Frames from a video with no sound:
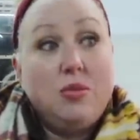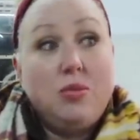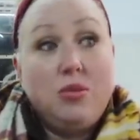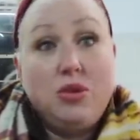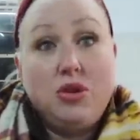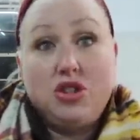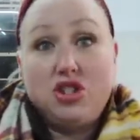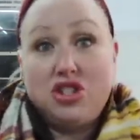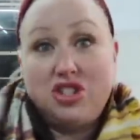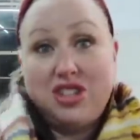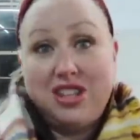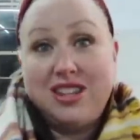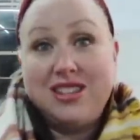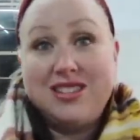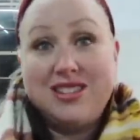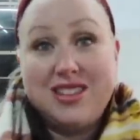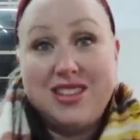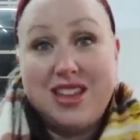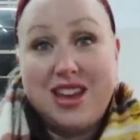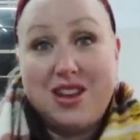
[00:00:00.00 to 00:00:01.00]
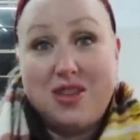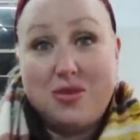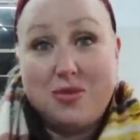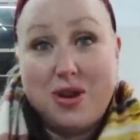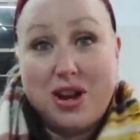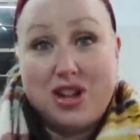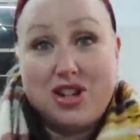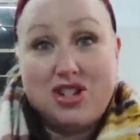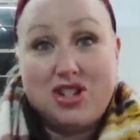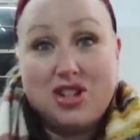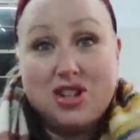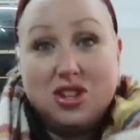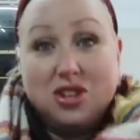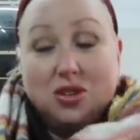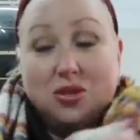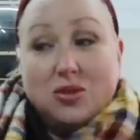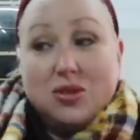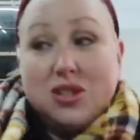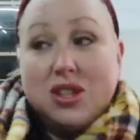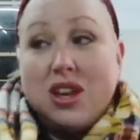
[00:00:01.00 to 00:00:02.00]
push things in that direction and
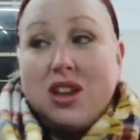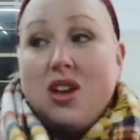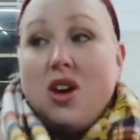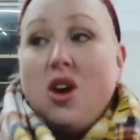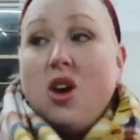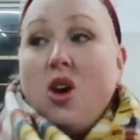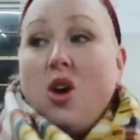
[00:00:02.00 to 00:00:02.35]
use it.